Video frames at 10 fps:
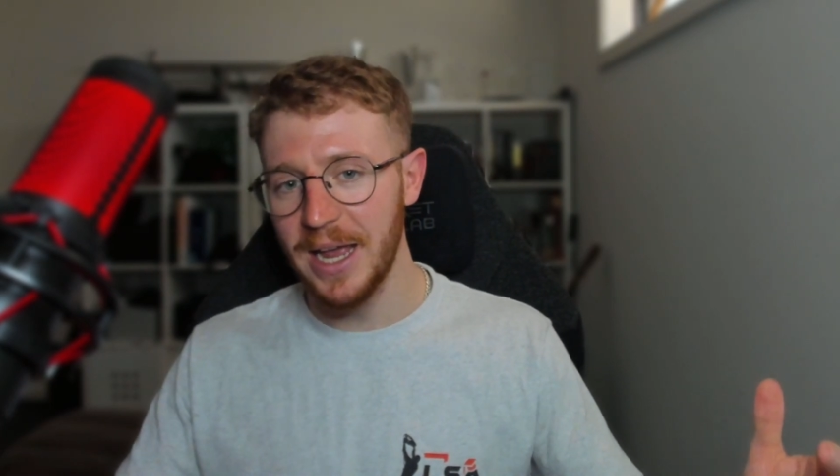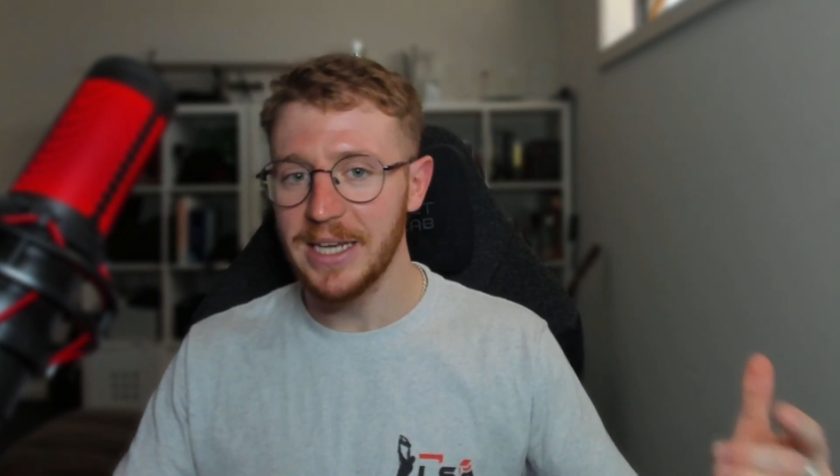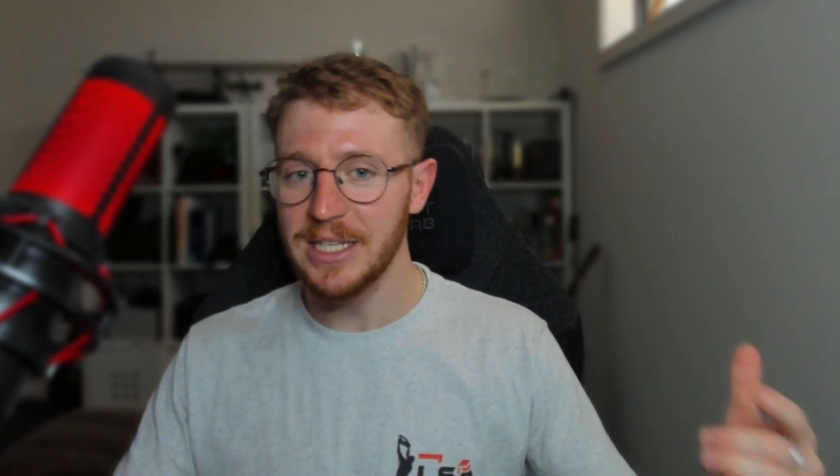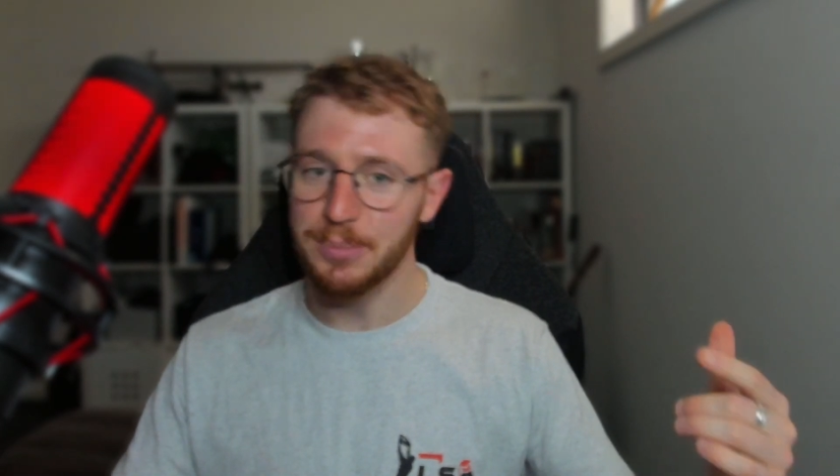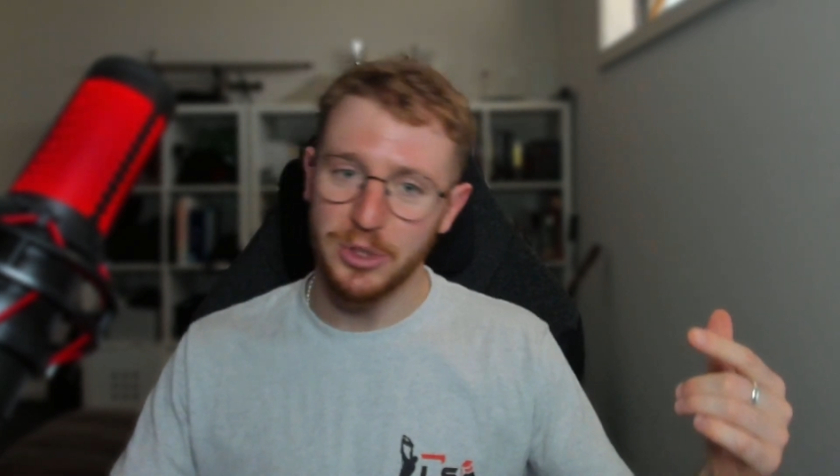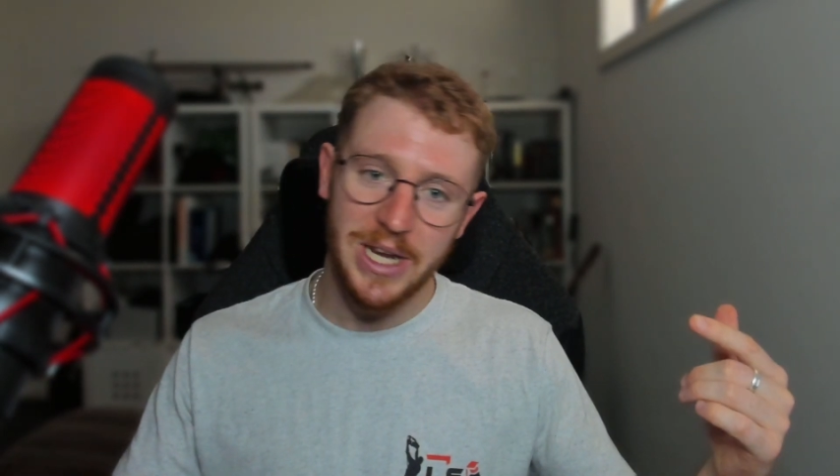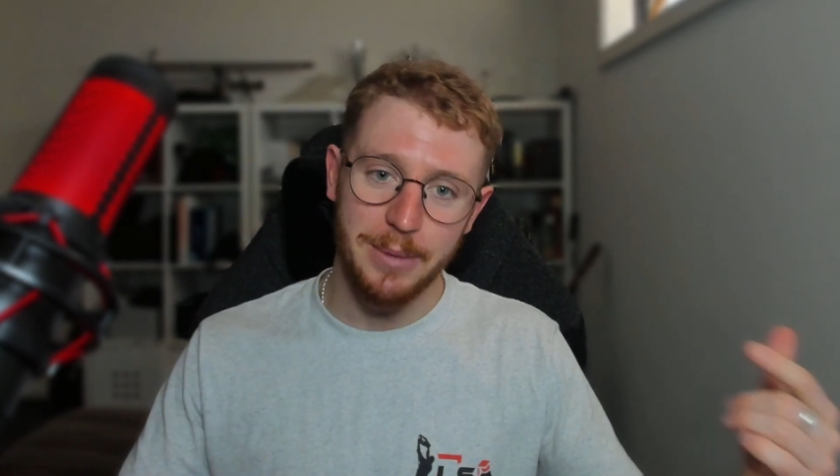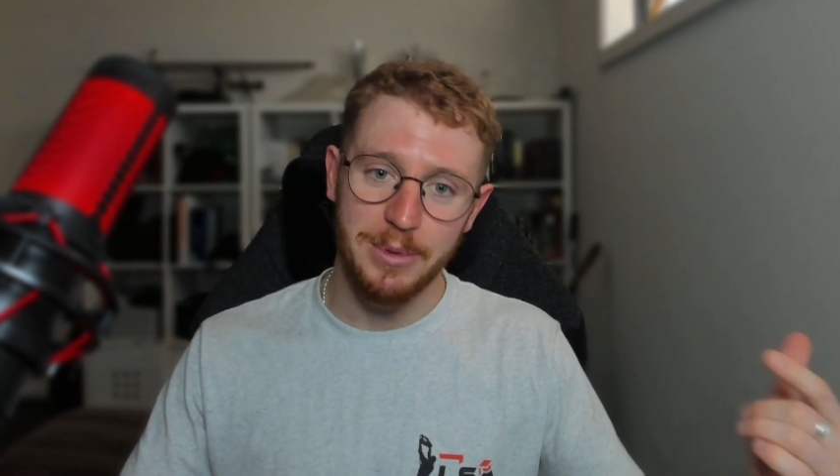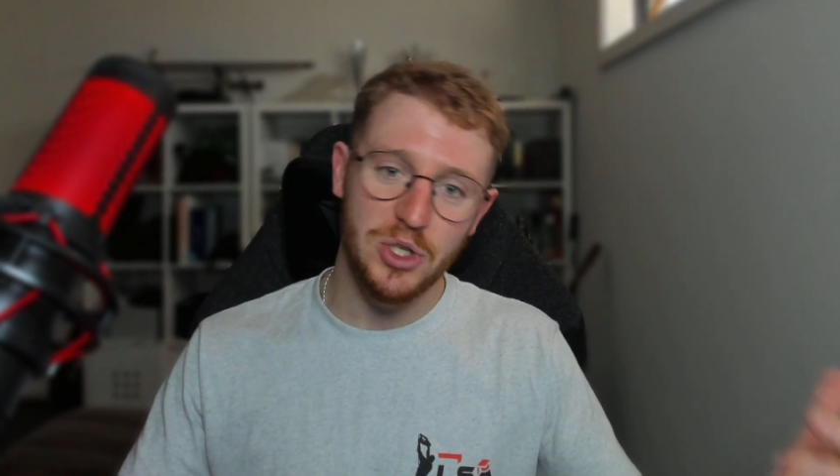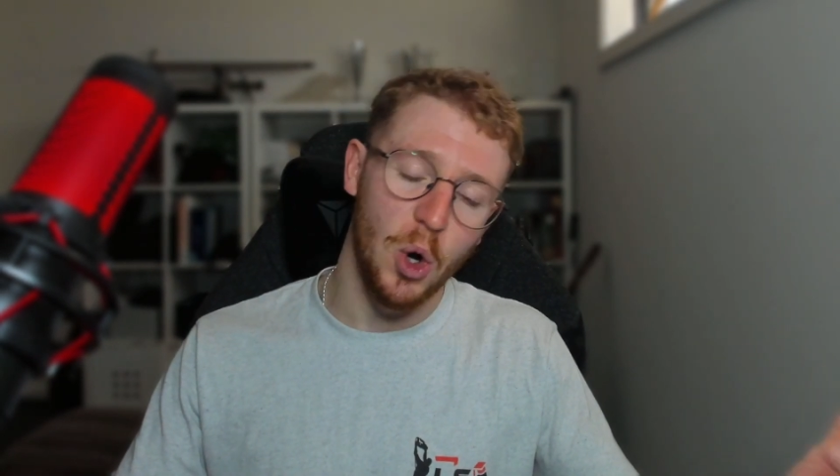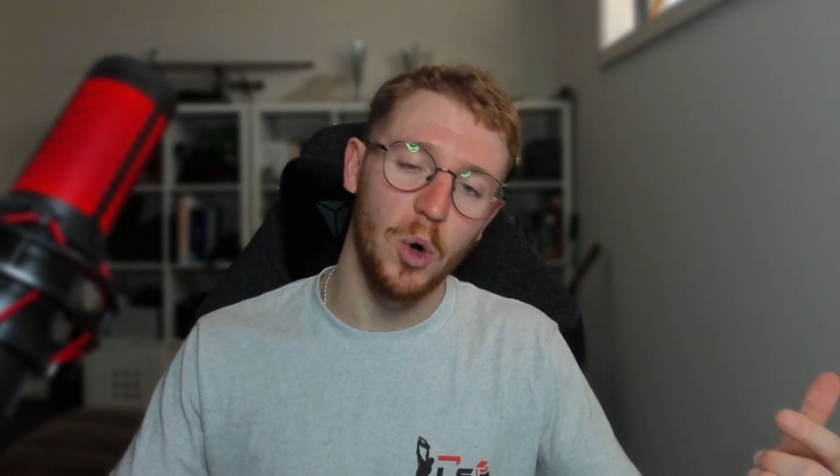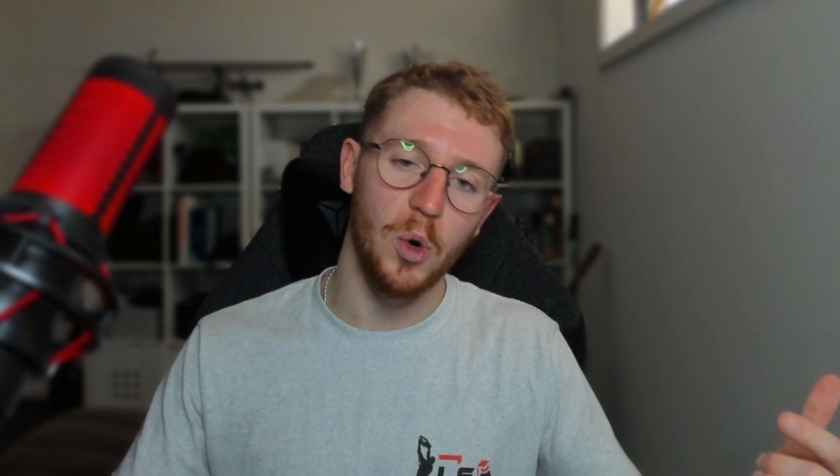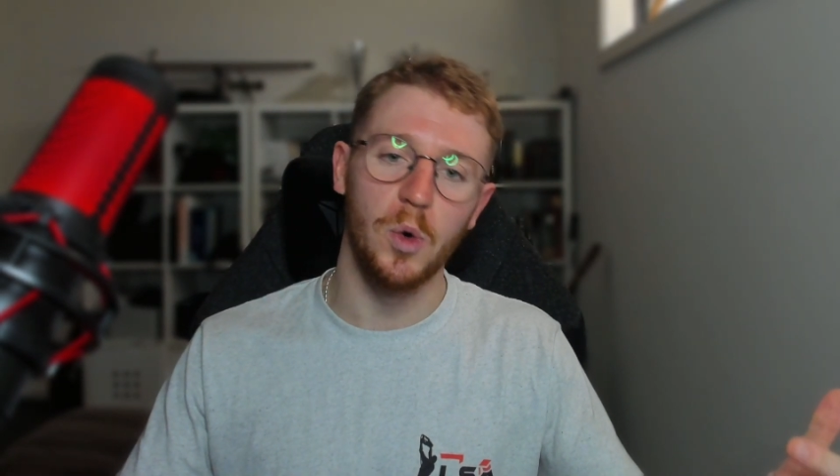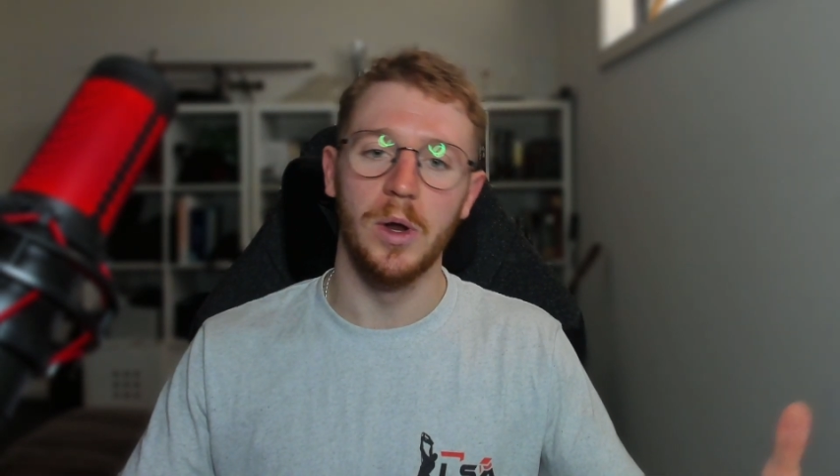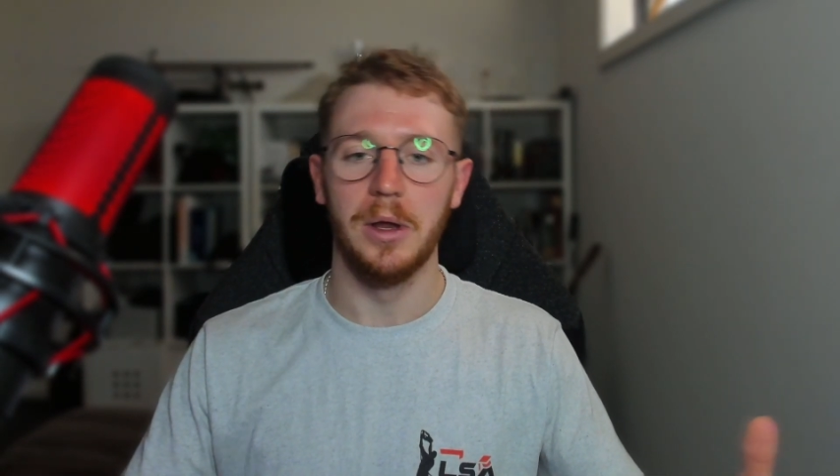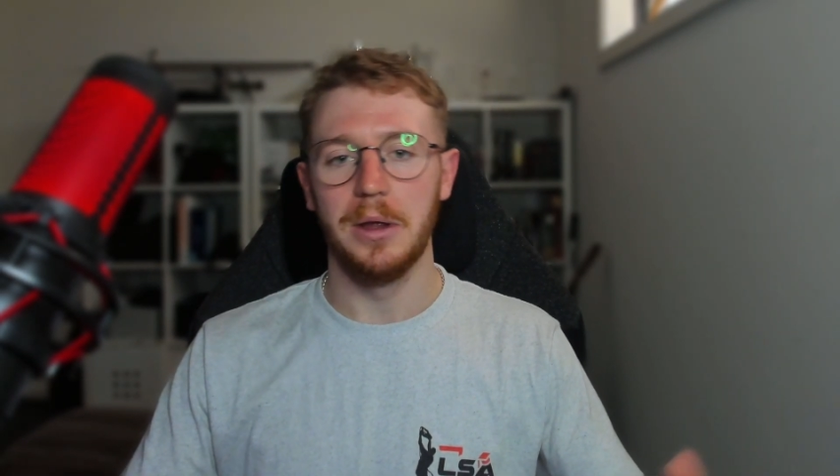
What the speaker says: Laser Sports Academy is cool